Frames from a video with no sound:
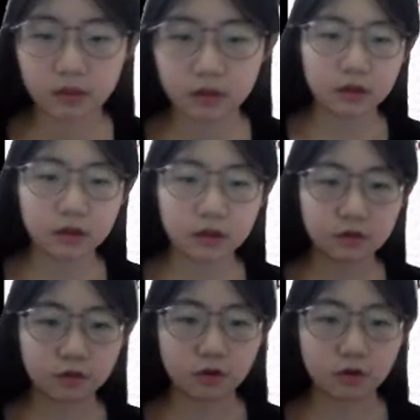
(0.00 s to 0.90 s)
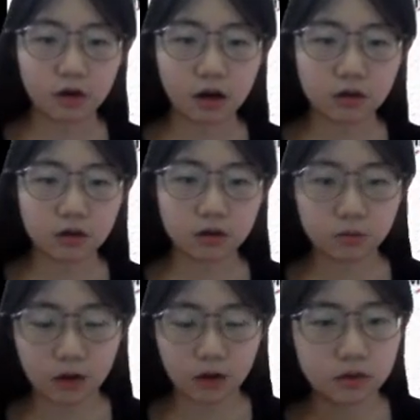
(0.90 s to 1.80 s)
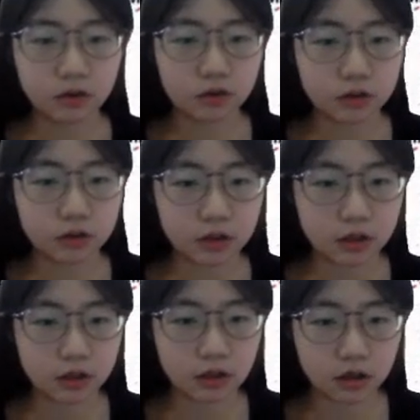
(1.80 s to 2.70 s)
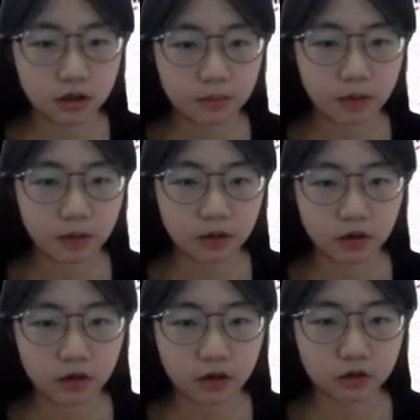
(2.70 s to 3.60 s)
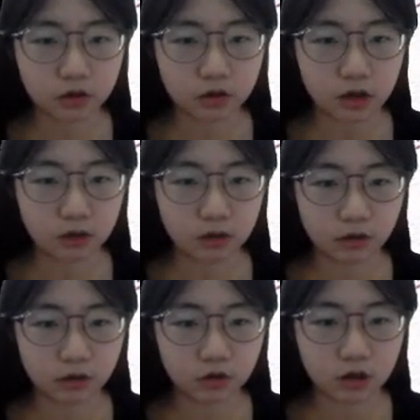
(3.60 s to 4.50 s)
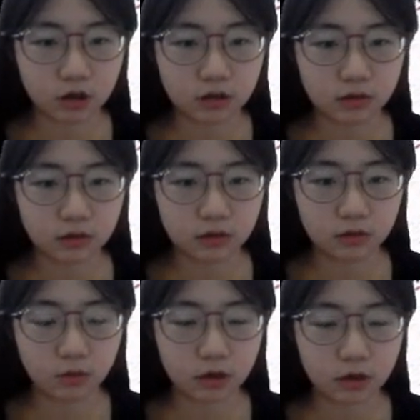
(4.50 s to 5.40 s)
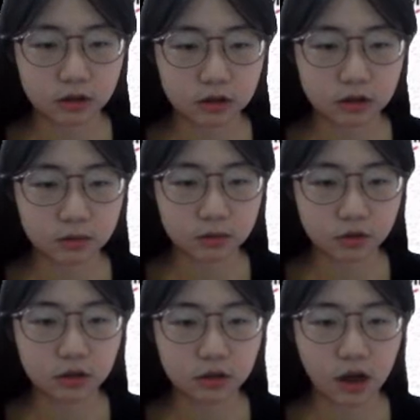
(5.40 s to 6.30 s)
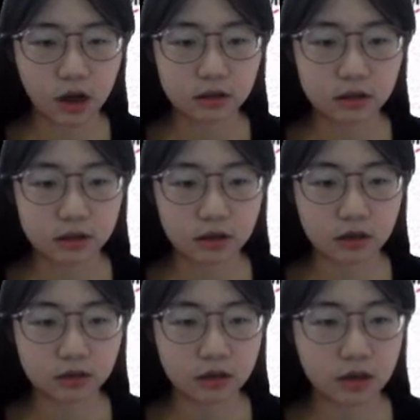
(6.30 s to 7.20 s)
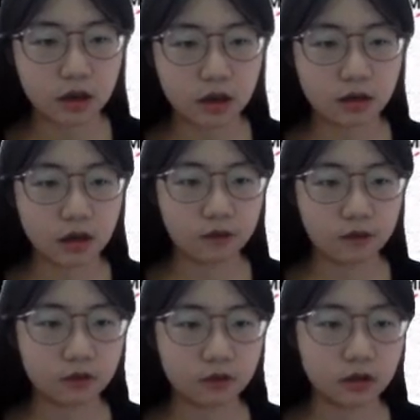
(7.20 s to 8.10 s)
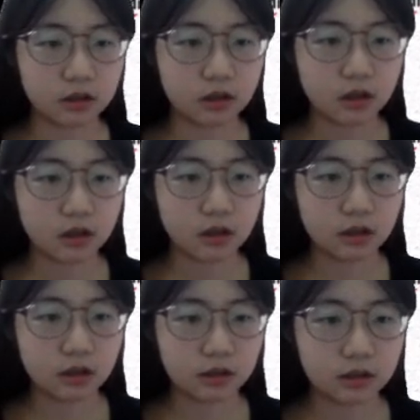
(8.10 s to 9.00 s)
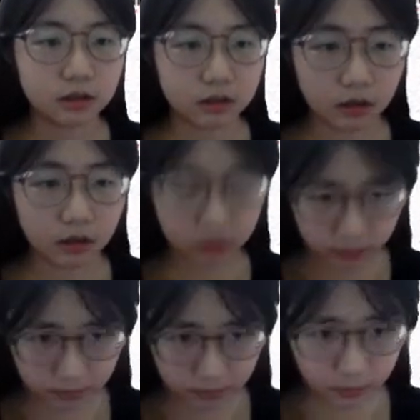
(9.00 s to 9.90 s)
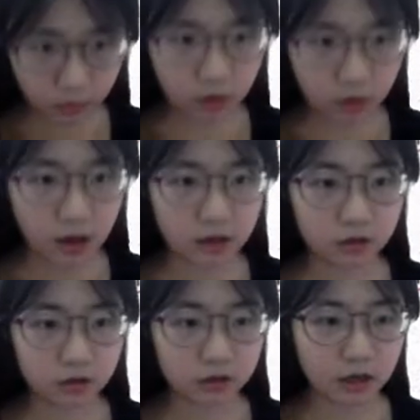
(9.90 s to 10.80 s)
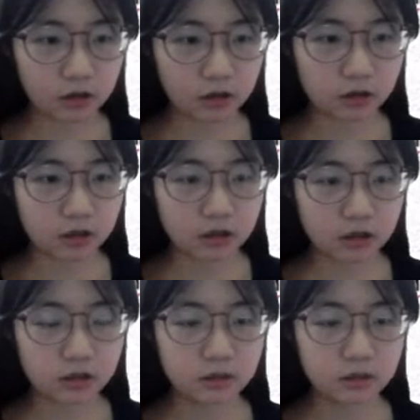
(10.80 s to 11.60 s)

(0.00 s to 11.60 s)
For outlet 1, you see the mitochondria was put on the cells. And after it, the cells will endocytosis